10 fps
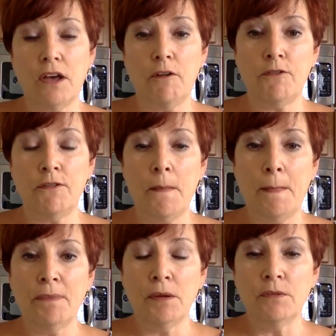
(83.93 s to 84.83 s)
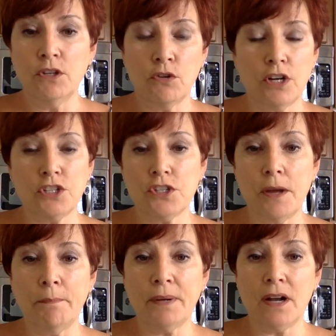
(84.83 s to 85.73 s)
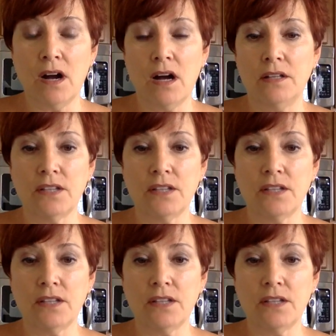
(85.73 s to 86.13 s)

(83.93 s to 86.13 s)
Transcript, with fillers: of crushed up pecans.